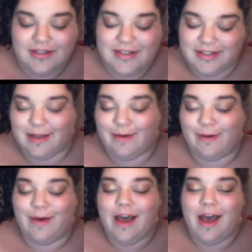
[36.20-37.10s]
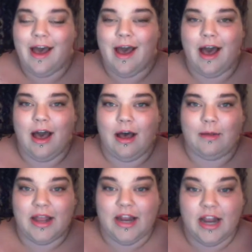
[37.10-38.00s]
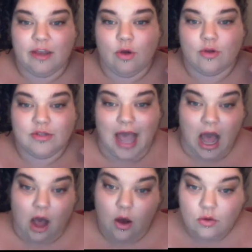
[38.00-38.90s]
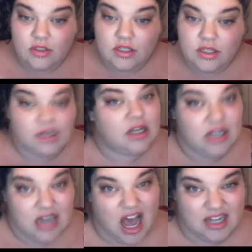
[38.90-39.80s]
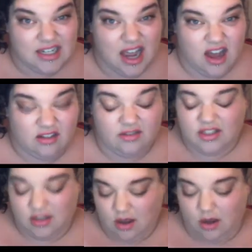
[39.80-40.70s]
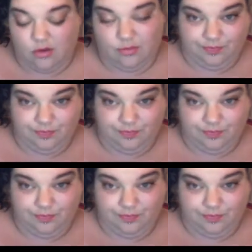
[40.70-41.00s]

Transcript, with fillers: so, um, and it, it grows out, not down. So,